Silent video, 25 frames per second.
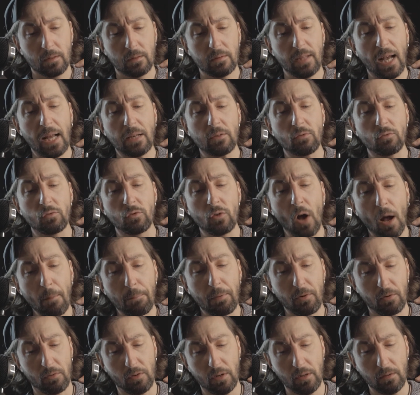that
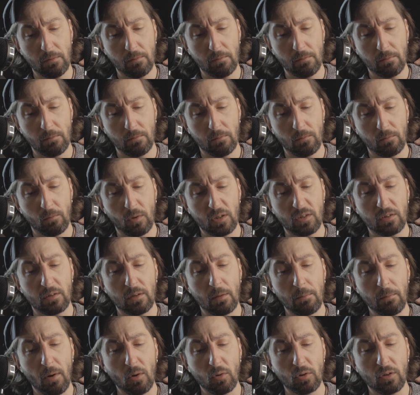robbery was
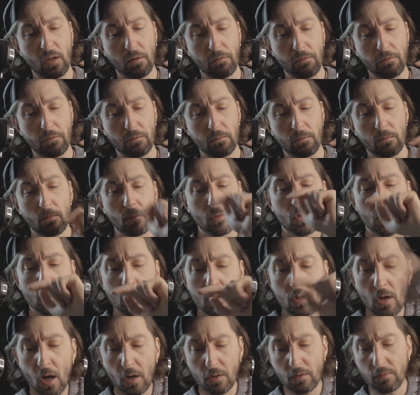the motive,
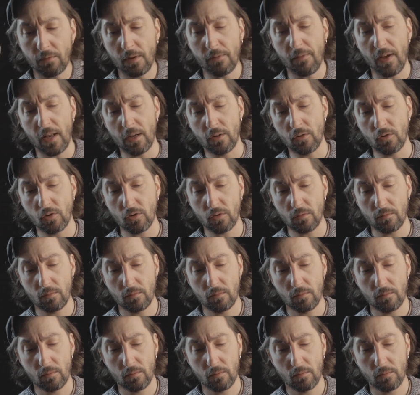not revenge."
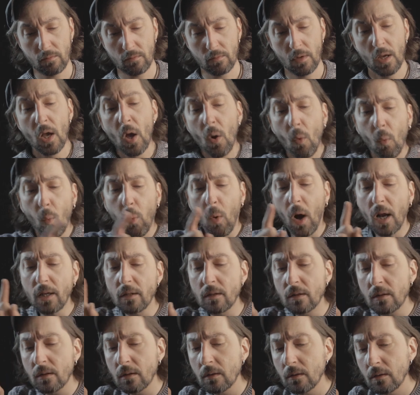
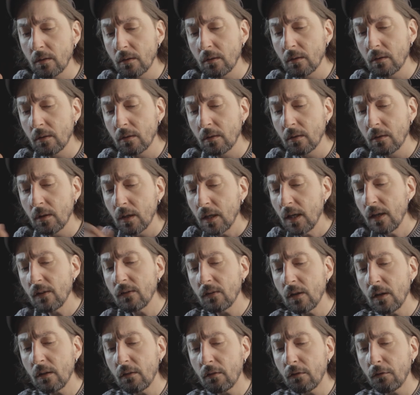"What
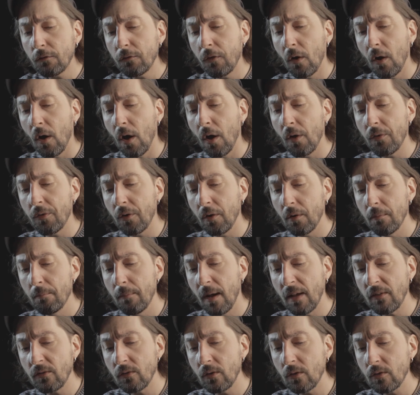is its further
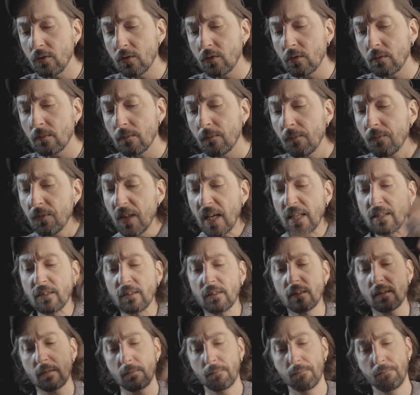message?"
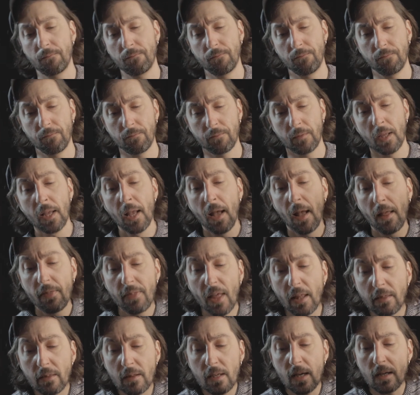"This:
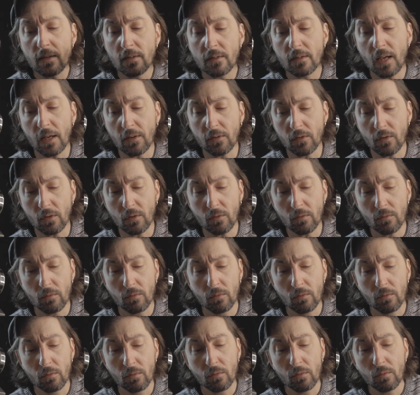that the assassin
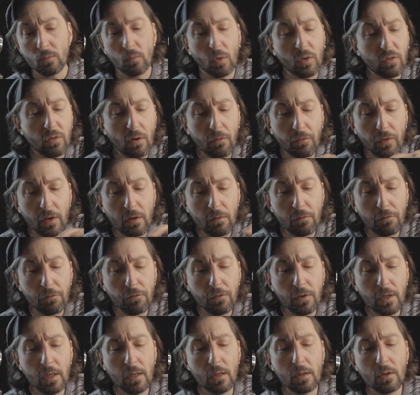was of
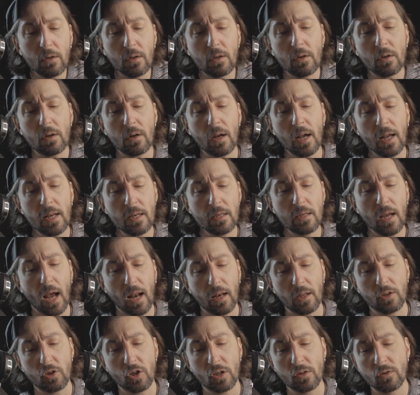inferior
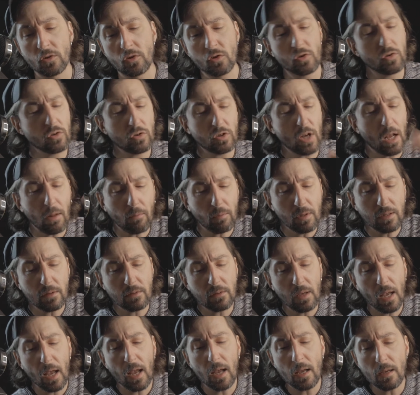intelligence, shall we
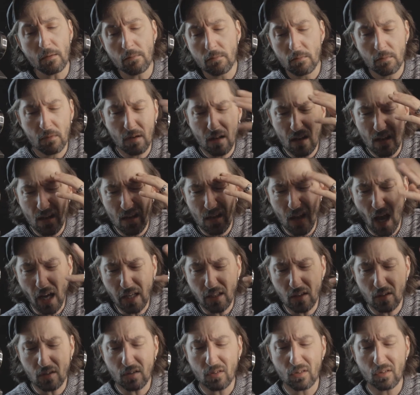say,
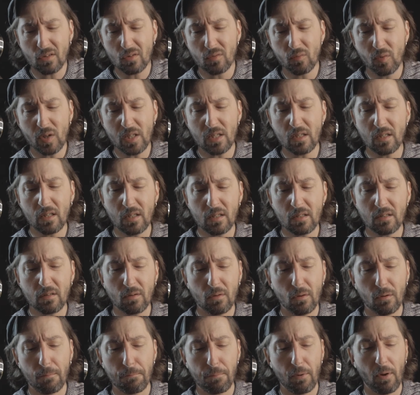light-witted,
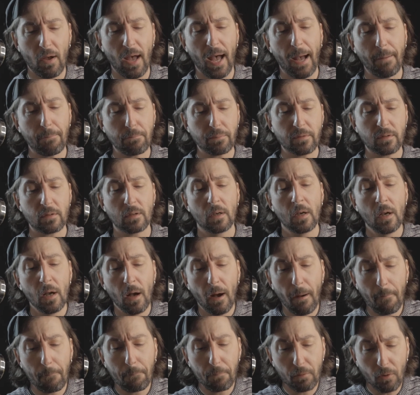or perhaps
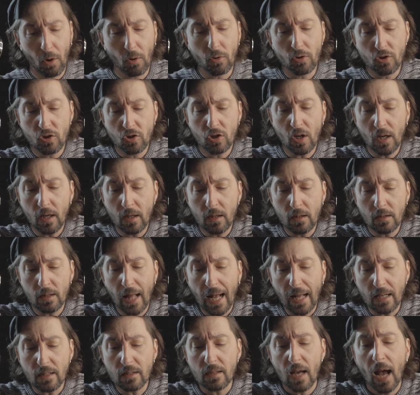approaching
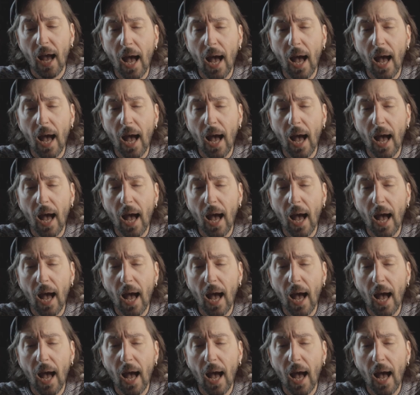that."